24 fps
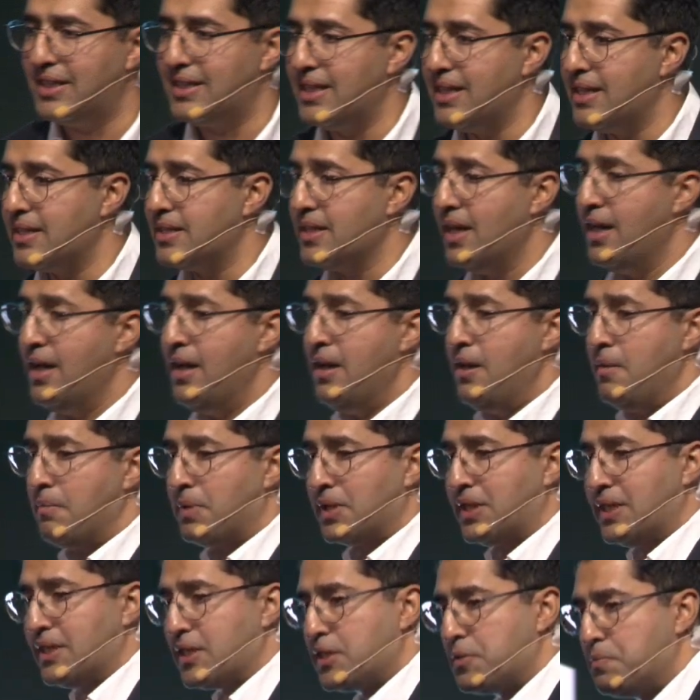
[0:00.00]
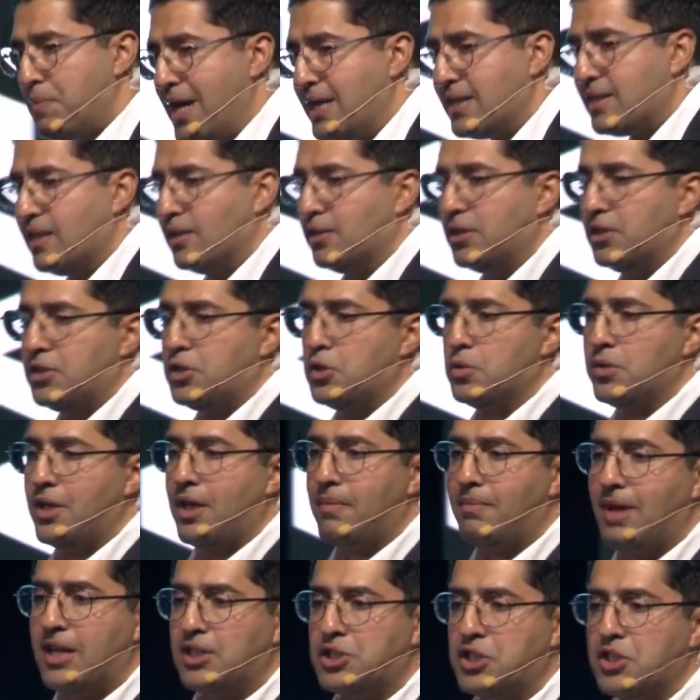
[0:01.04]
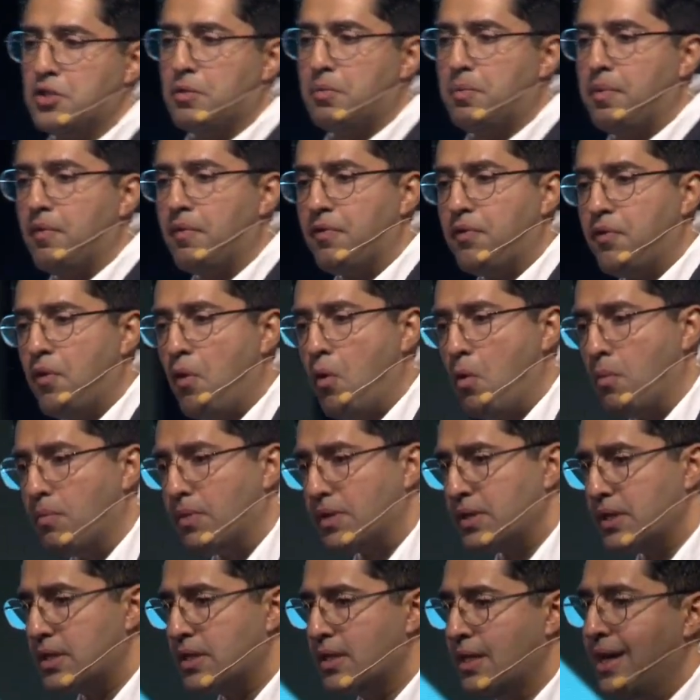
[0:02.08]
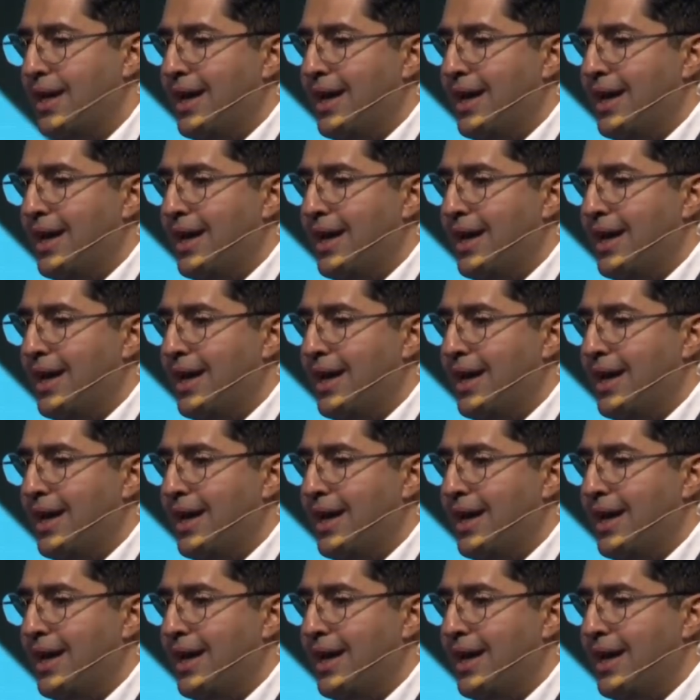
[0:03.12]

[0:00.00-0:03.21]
is, but it's based on the 2 dimensions of performance